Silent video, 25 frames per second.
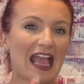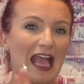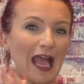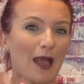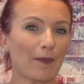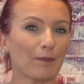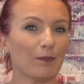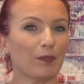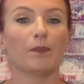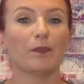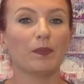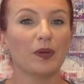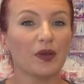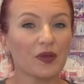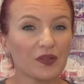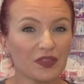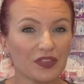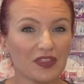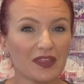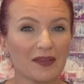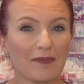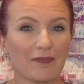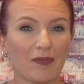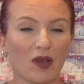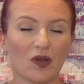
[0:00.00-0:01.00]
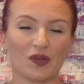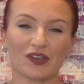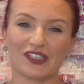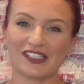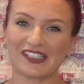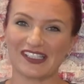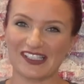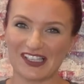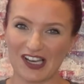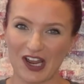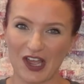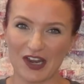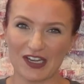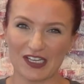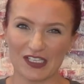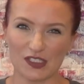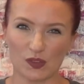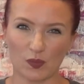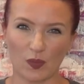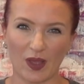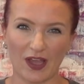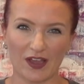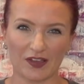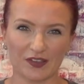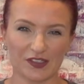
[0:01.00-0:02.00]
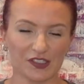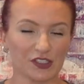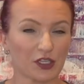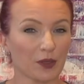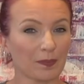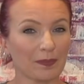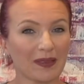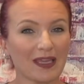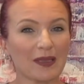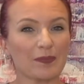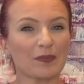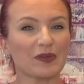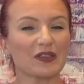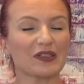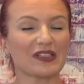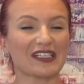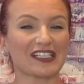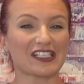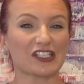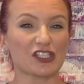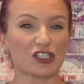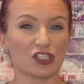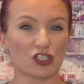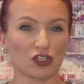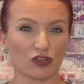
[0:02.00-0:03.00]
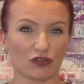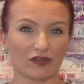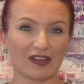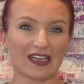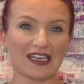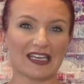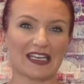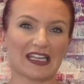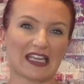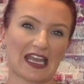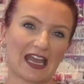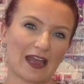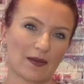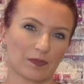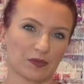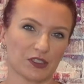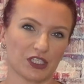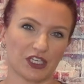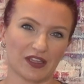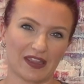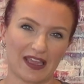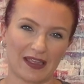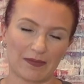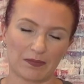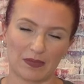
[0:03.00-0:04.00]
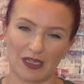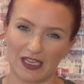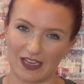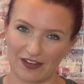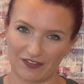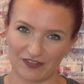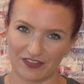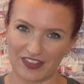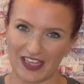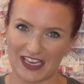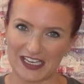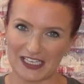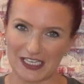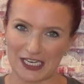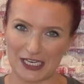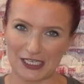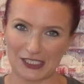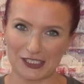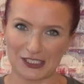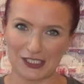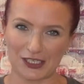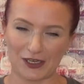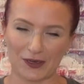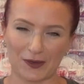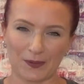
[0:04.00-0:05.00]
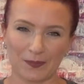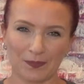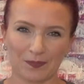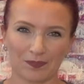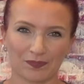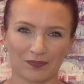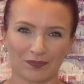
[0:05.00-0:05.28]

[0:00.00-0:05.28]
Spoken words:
and put them on a slide as well so people can screen capture them if they need to.